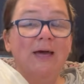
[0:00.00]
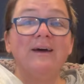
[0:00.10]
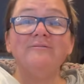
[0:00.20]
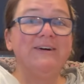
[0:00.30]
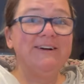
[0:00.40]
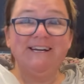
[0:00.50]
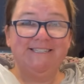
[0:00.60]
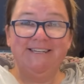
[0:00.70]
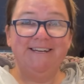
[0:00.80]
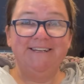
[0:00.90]
Very
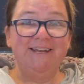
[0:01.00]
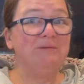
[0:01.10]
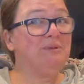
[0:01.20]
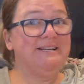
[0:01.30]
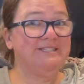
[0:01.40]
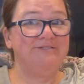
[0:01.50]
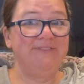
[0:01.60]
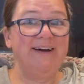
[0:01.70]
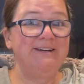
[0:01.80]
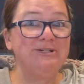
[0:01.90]
excited and blessed to
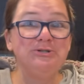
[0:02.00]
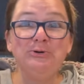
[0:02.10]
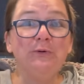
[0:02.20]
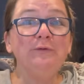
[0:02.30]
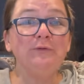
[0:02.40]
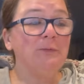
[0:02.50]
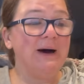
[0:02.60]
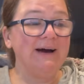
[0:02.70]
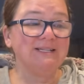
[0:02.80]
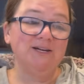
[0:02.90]
find 2 full
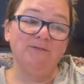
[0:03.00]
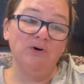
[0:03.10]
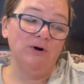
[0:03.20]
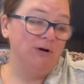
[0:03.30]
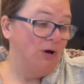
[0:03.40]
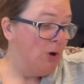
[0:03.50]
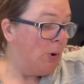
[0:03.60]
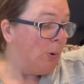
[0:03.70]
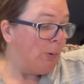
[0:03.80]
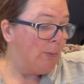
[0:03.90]
bags of yarn,
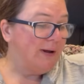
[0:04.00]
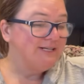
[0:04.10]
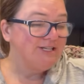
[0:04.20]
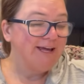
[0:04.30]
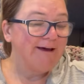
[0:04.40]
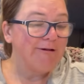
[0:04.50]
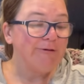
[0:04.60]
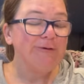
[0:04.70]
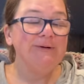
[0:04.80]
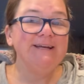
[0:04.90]
which
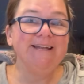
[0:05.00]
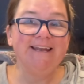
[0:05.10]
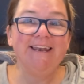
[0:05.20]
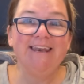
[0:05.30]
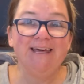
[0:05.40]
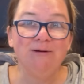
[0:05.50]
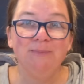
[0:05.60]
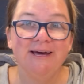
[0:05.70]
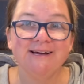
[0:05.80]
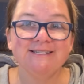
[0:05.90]
included Knit
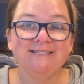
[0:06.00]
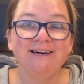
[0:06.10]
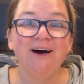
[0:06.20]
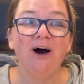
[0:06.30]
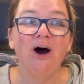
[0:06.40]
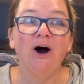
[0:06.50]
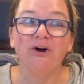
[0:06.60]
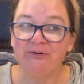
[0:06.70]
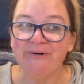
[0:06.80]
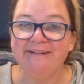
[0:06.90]
Picks
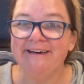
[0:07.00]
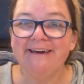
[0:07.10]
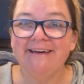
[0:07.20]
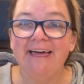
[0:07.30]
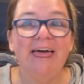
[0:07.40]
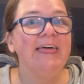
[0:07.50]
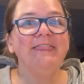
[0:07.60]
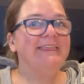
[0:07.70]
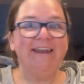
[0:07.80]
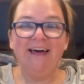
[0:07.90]
acrylic
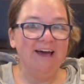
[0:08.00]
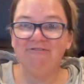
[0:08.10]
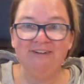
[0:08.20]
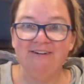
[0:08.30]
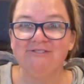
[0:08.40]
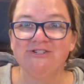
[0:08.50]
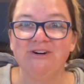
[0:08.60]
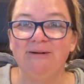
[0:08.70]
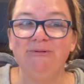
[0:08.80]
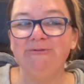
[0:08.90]
that I have never
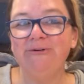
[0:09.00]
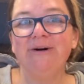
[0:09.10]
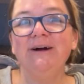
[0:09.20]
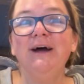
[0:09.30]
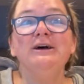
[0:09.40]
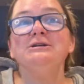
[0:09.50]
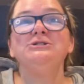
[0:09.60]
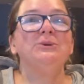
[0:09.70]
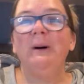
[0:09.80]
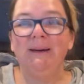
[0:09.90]
tried before.
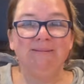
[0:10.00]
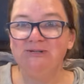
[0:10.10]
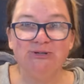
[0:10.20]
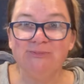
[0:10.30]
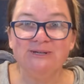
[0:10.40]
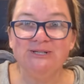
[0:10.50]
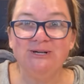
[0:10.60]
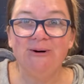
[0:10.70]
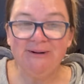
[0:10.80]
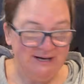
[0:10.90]
So I am super
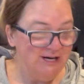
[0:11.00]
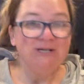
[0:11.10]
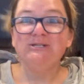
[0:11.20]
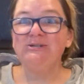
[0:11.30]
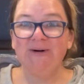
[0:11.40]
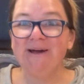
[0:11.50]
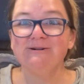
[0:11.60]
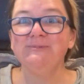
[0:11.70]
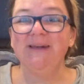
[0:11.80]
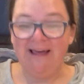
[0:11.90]
stoked. So
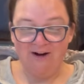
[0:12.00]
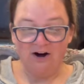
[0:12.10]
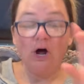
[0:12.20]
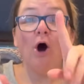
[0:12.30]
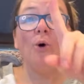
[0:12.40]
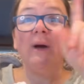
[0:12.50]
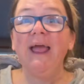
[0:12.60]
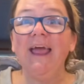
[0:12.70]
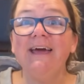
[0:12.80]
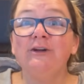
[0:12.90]
here's what I got. Oh,
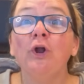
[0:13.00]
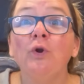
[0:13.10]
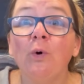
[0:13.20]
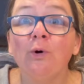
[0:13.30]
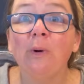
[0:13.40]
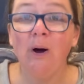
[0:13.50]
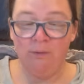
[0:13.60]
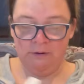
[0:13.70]
and Noro.